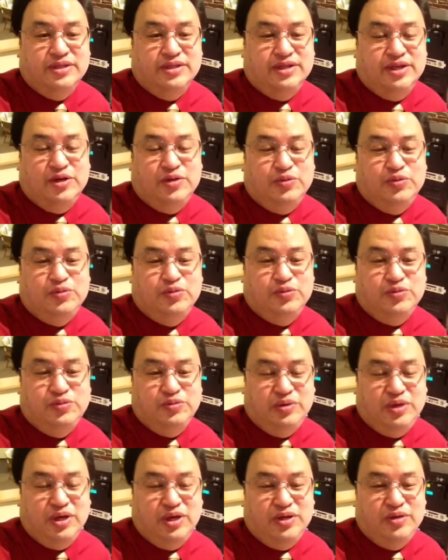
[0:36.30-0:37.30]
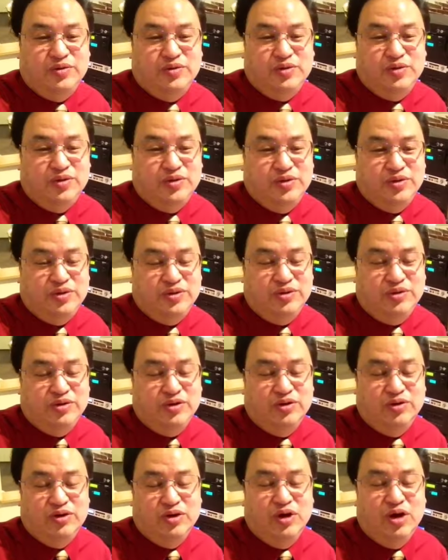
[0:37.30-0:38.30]
you know, you
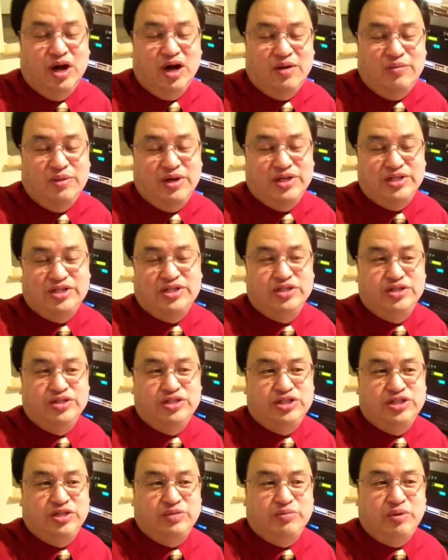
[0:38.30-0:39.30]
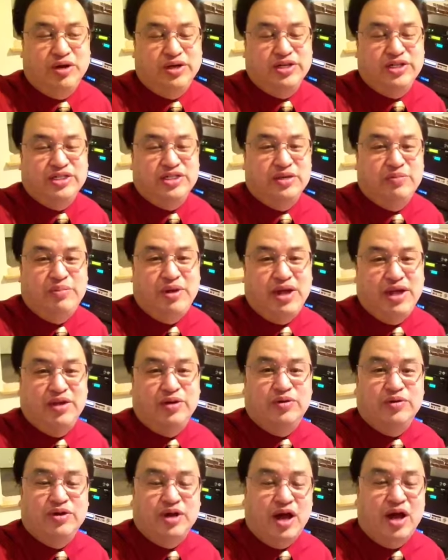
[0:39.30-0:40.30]
don't know how much you should participate
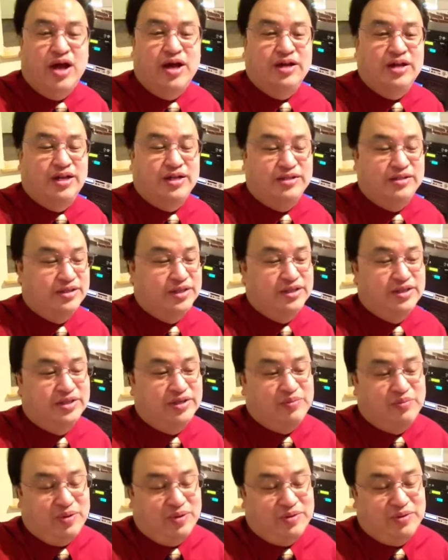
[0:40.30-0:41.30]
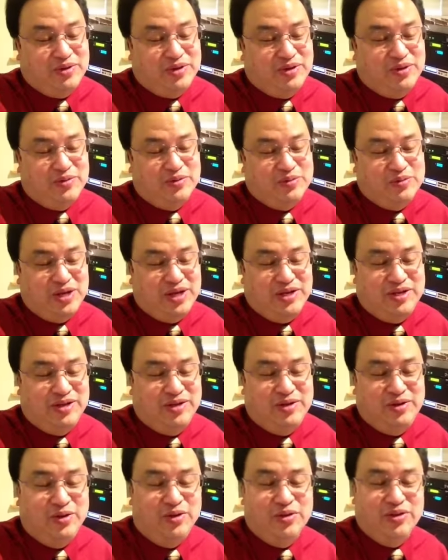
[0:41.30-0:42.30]
or not, and you know, and
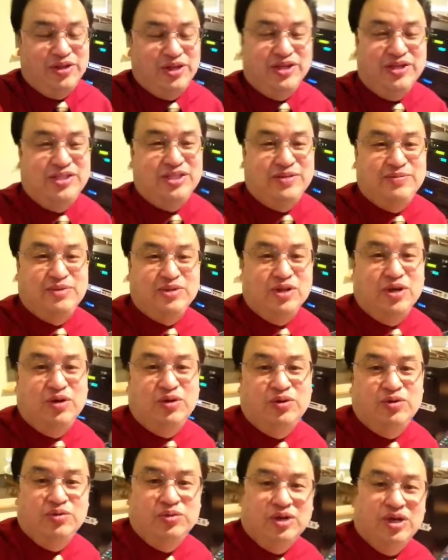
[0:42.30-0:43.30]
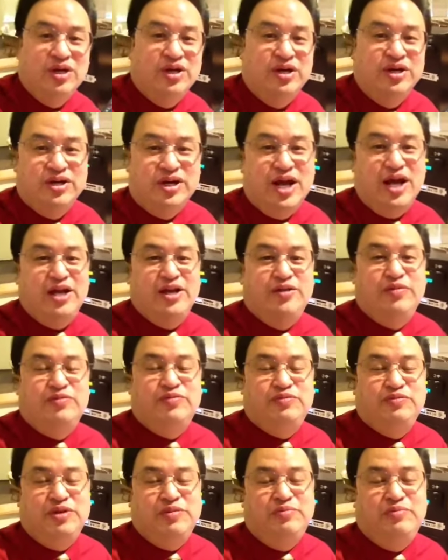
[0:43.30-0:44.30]
the whole thing seems so kind of
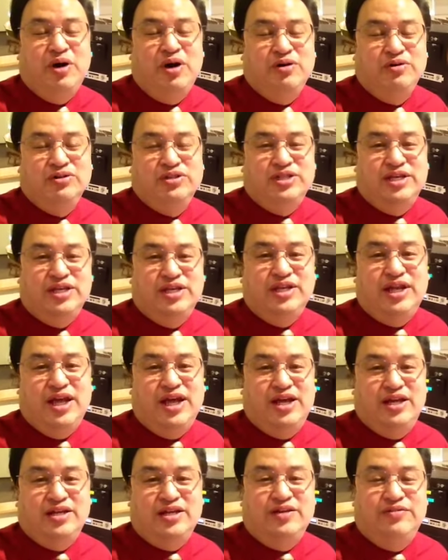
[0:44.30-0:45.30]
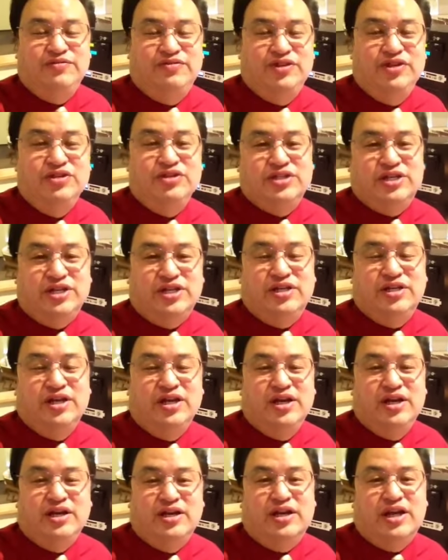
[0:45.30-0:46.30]
imposing and confusing.
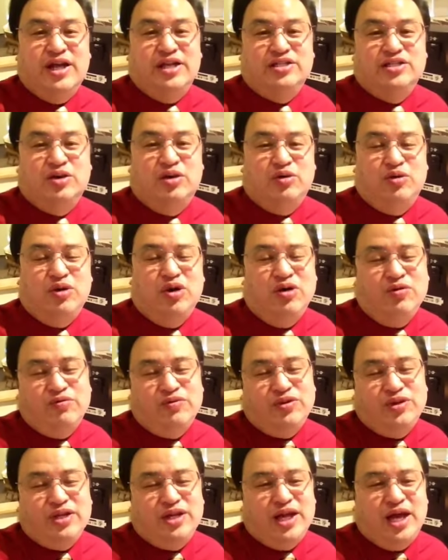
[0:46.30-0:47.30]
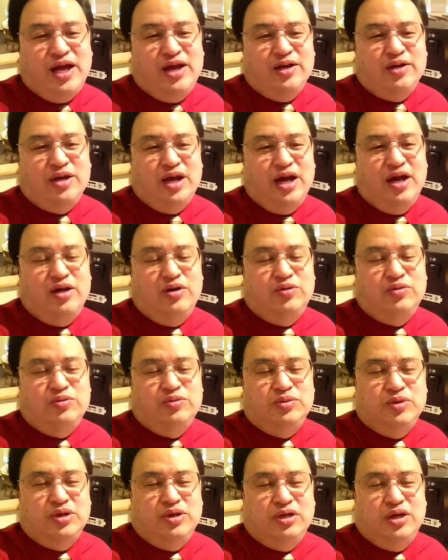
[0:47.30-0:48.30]
Okay, so hopefully I'll